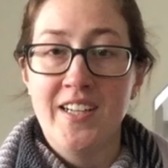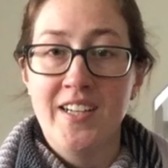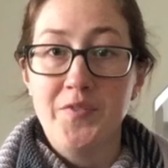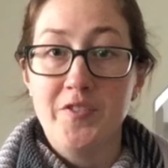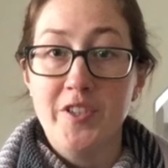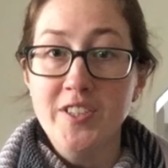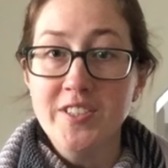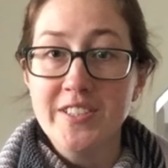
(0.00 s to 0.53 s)

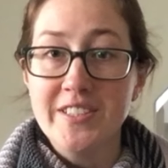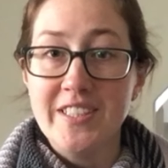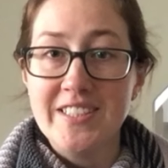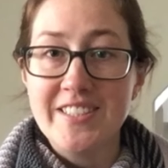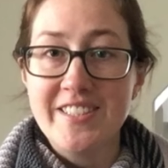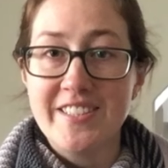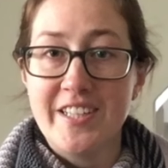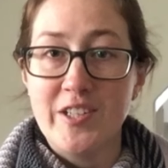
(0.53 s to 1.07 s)
First, let's
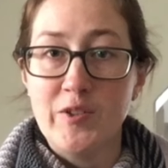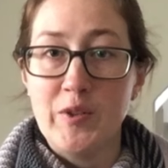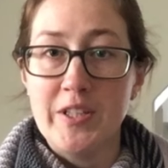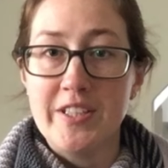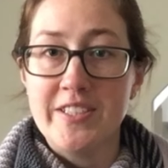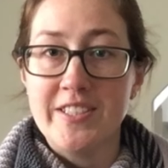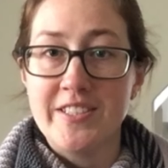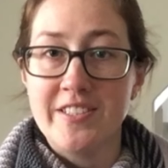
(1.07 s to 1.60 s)
start with a
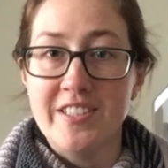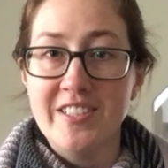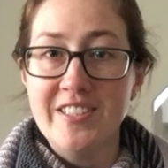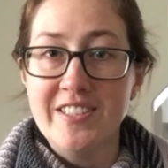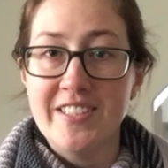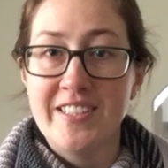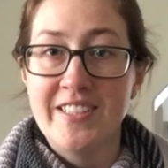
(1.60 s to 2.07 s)
dessert.